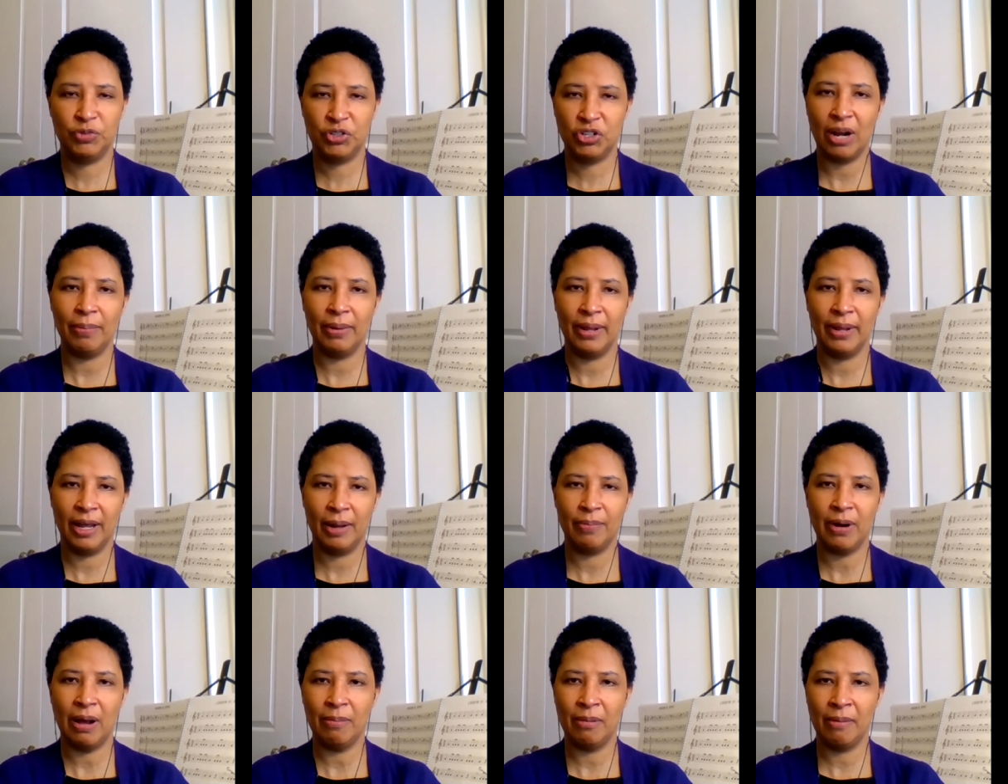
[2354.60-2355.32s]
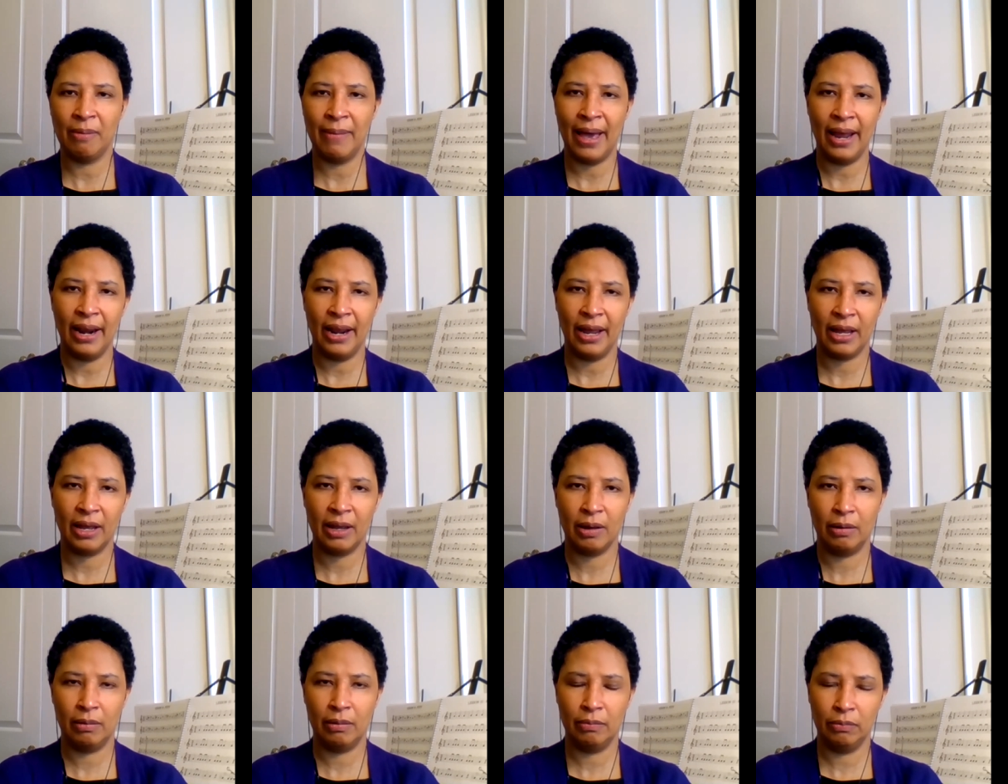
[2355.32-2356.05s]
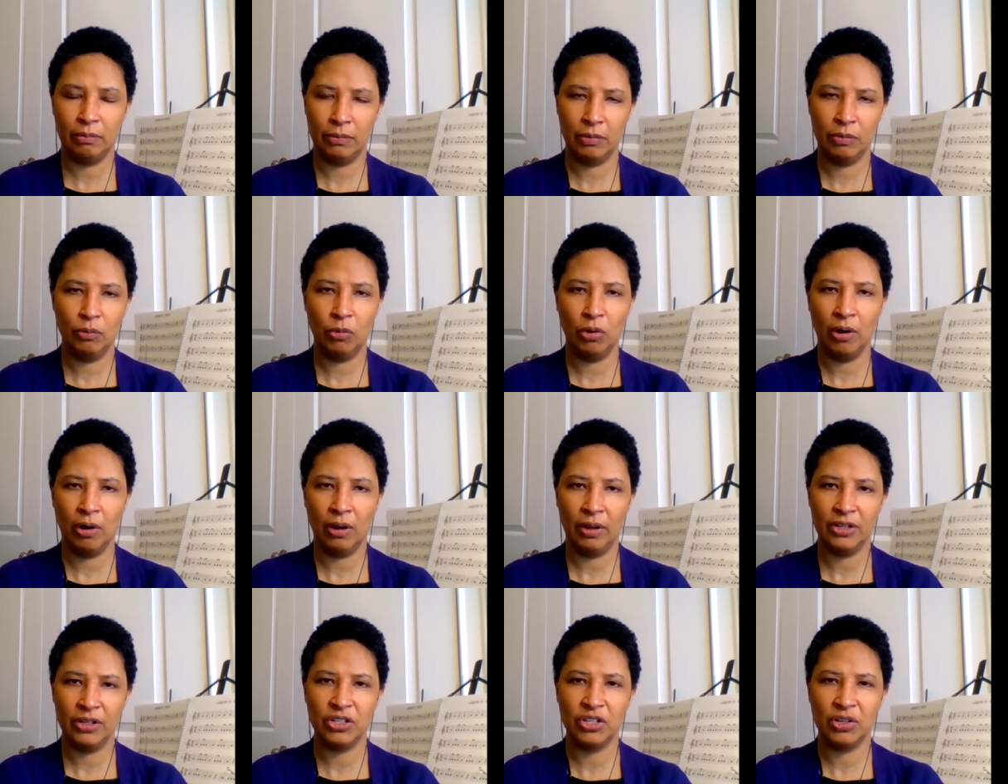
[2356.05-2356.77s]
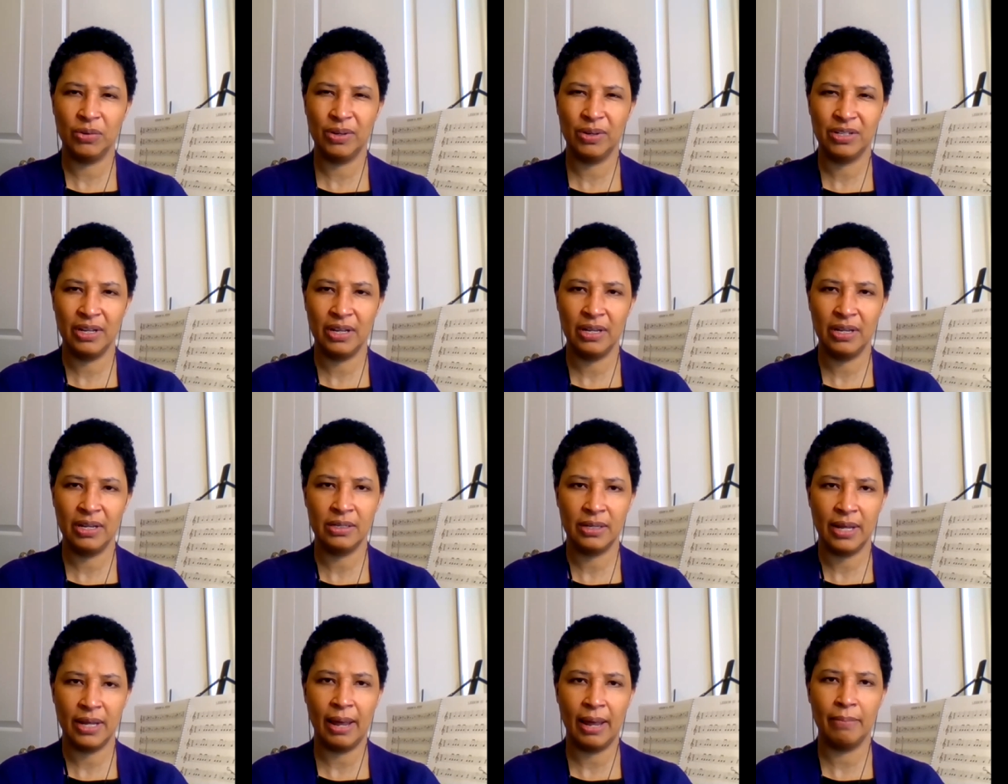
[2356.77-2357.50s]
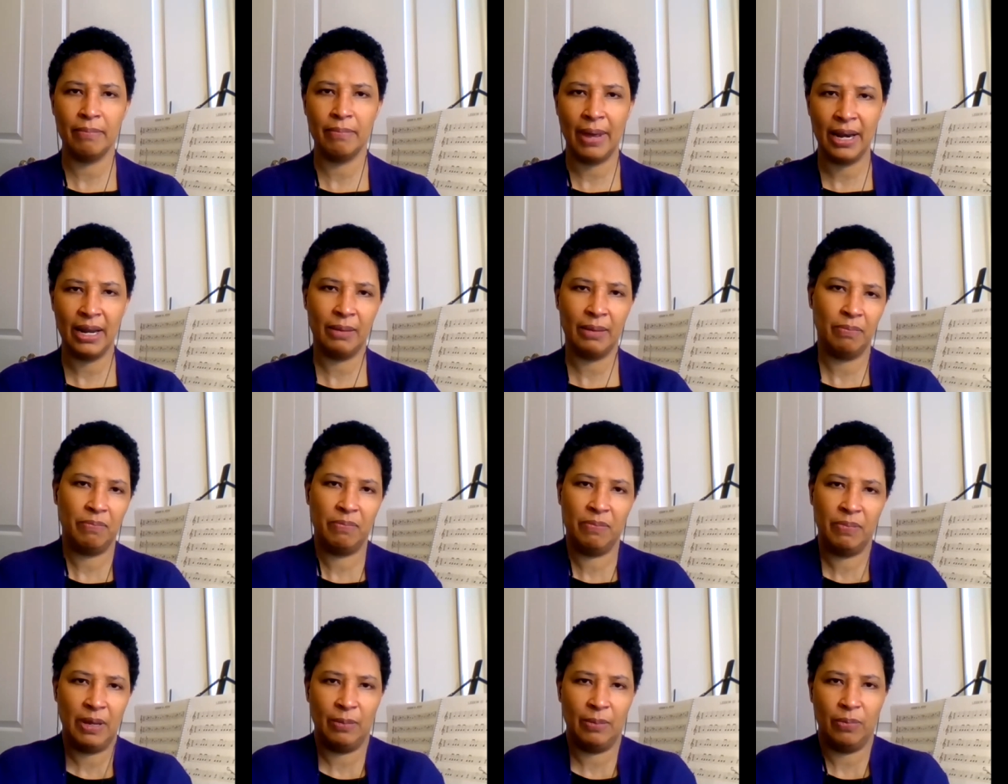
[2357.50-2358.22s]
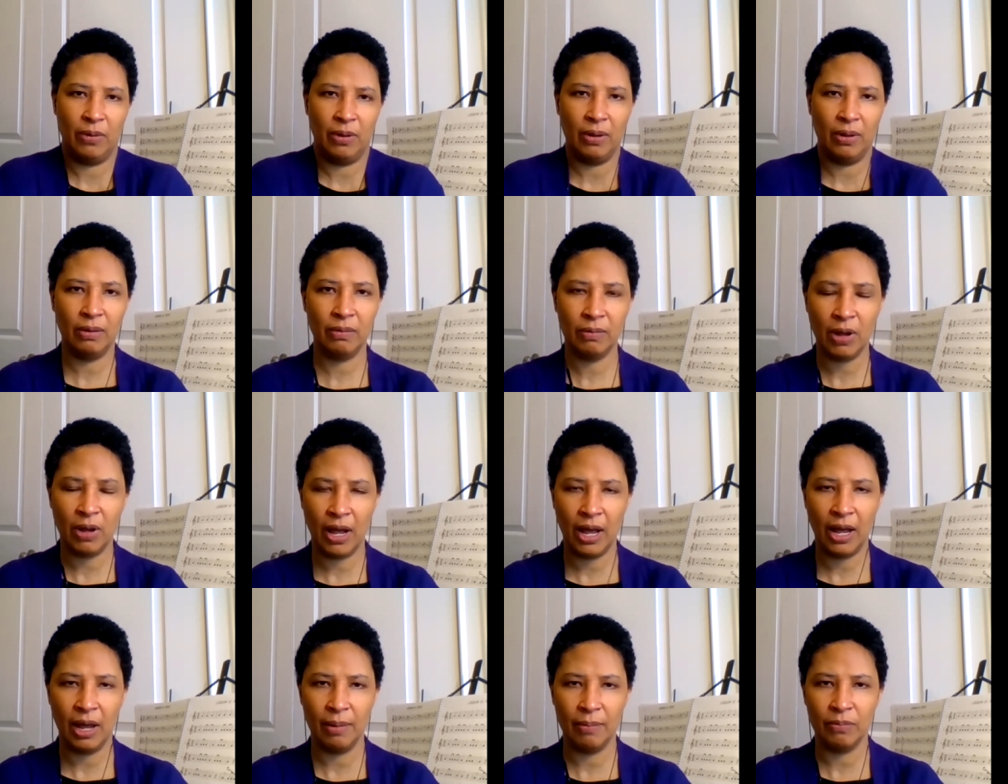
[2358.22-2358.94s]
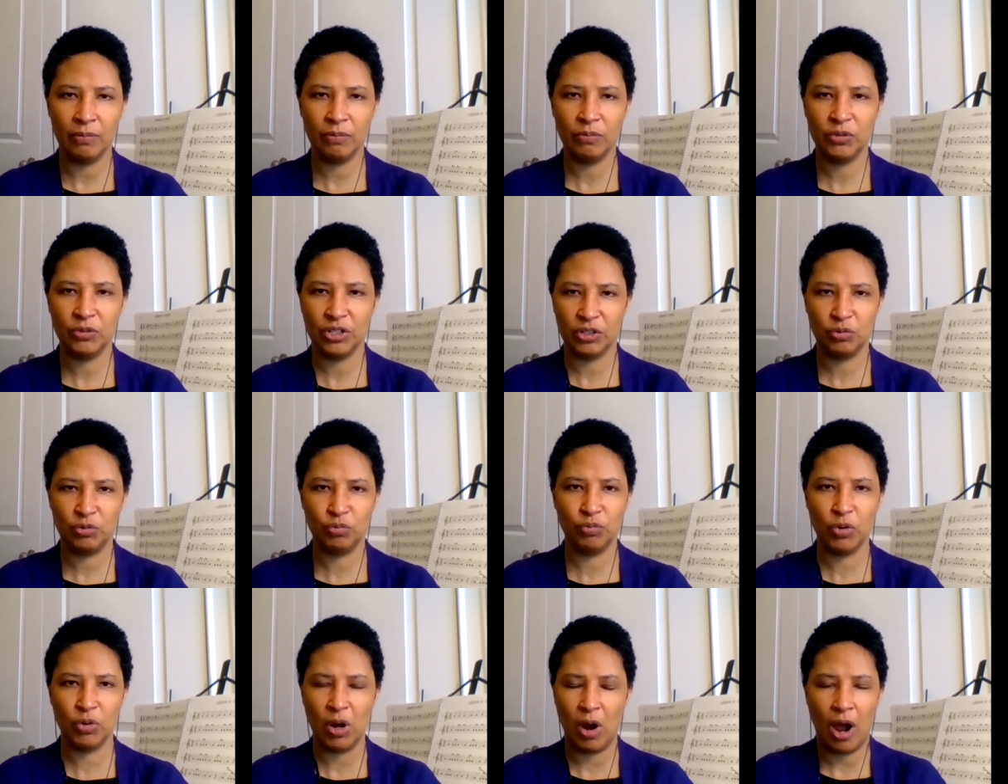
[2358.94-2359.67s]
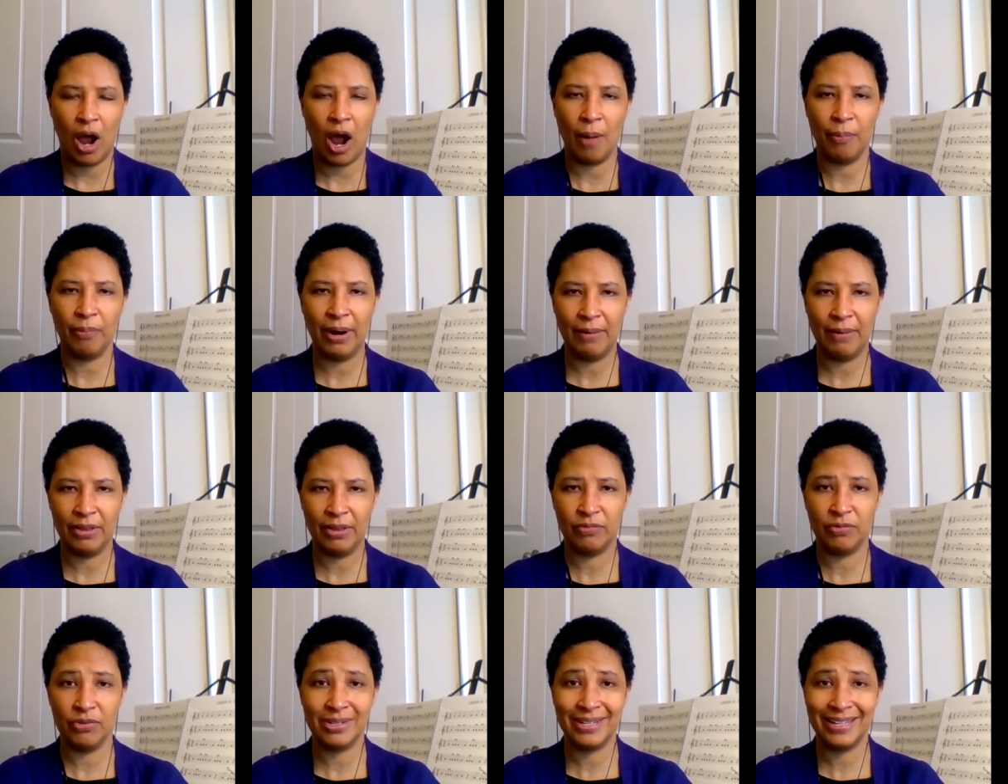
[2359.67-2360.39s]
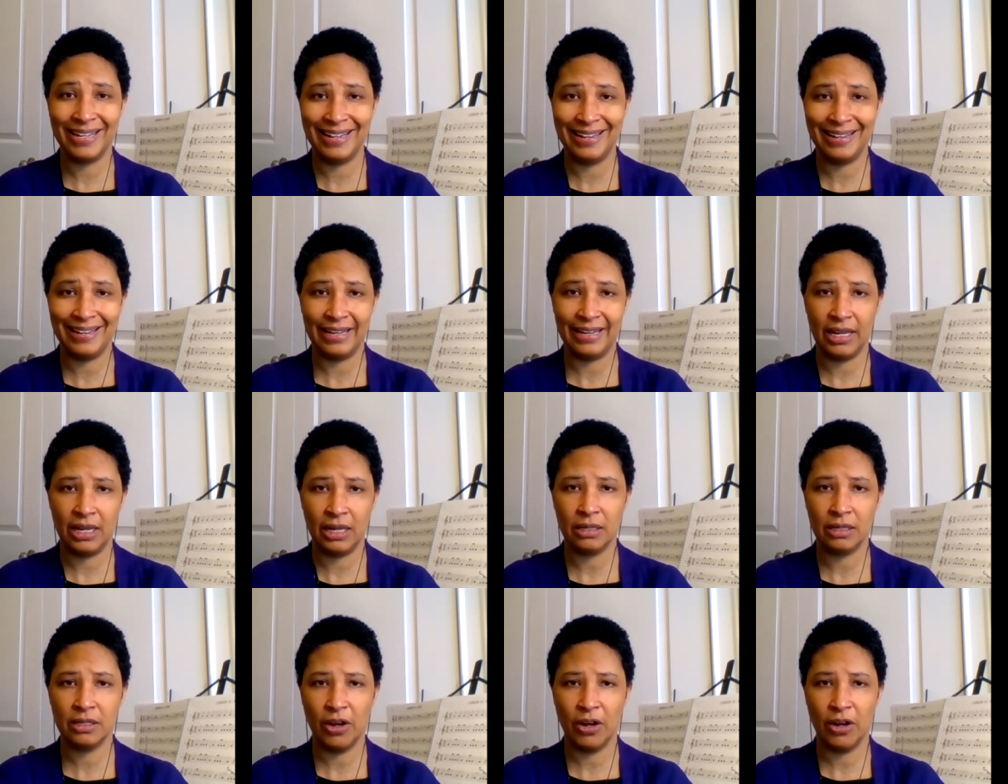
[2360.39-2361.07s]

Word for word: troubling and problematic moral intuitions that many people um, just re- operate with routinely.